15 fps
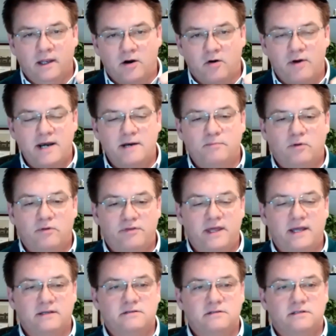incredible
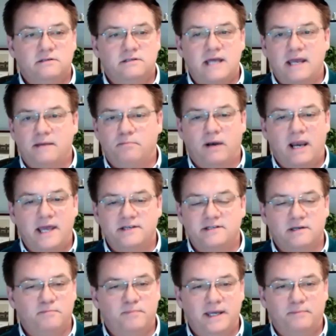things take
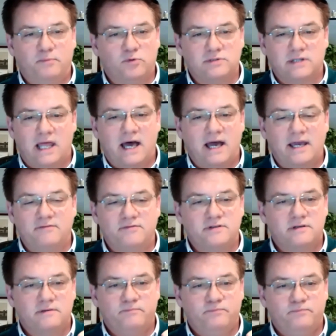place in people's
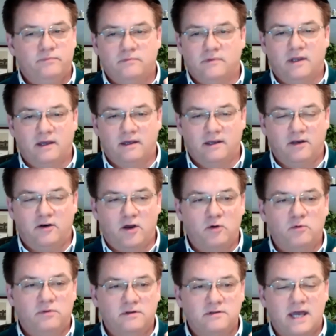lives uh, you
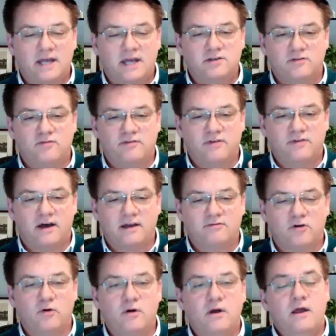know the signs of
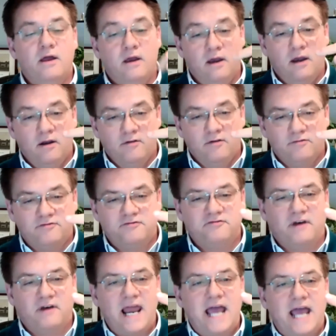revival
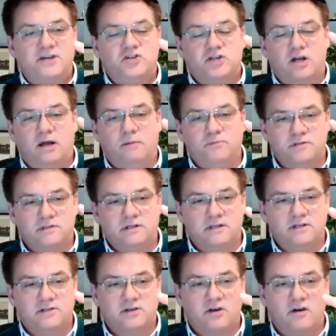flesh comes to
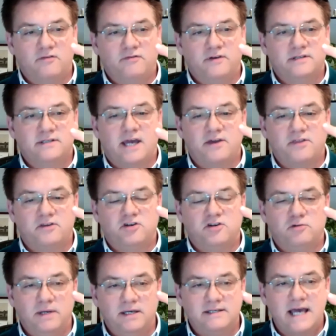the surface either
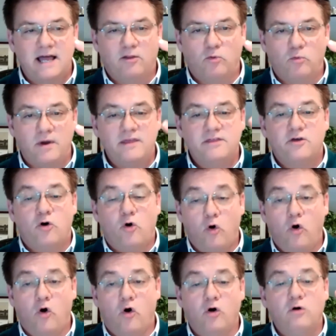to be dealt with
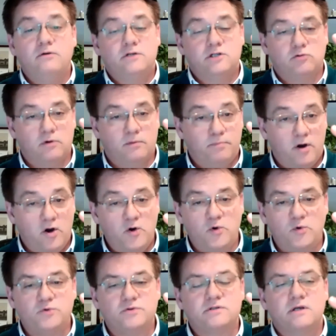or to
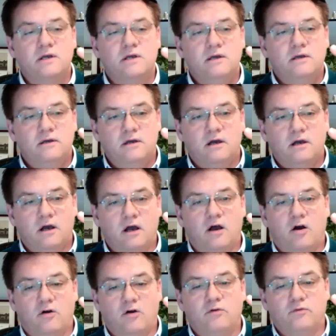oppose
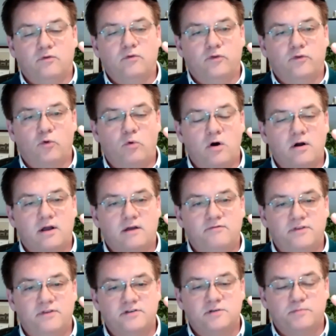uh, the work
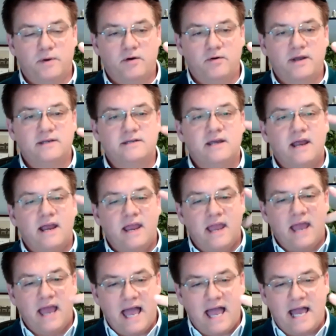of the spirit
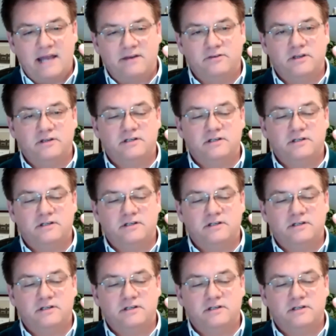and the